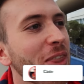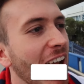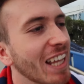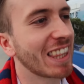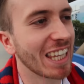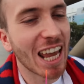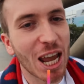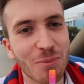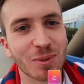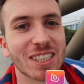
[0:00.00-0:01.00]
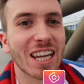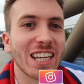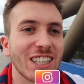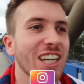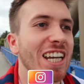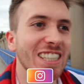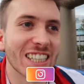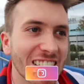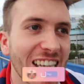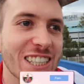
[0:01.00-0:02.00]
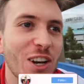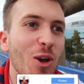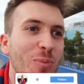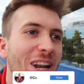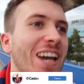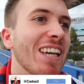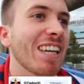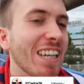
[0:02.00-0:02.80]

at the MCG. It's the season opener.